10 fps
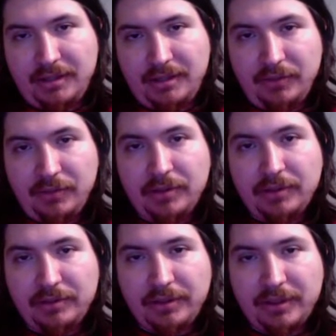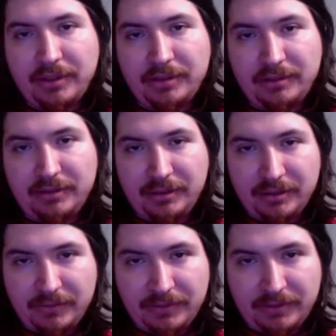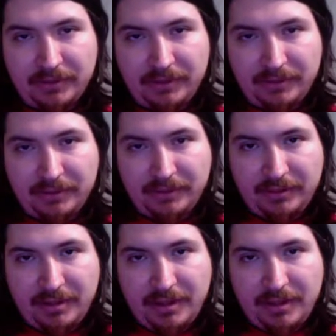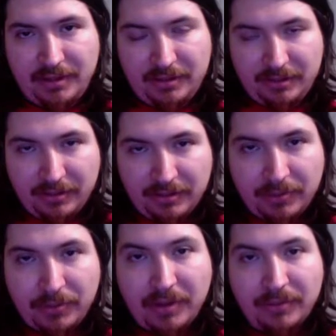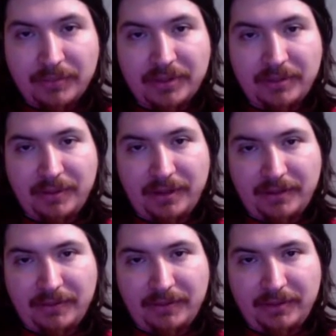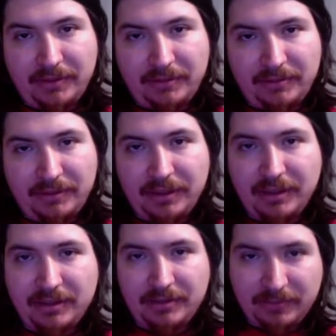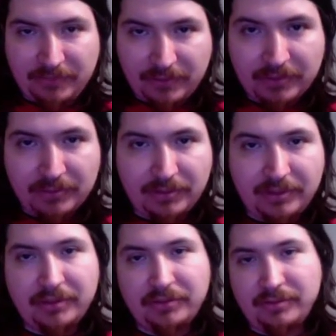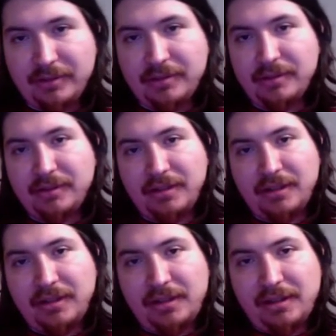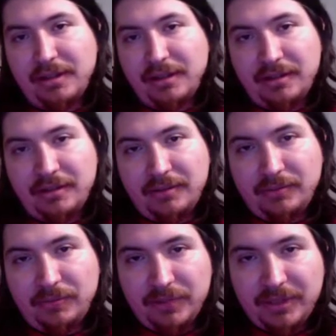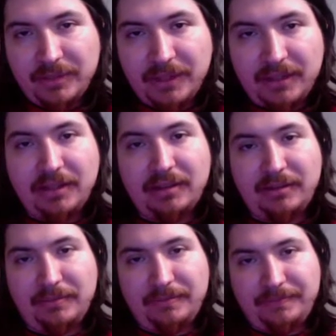If you really look at the difference, all the problems that we have here in these first world countries would seem like nothing.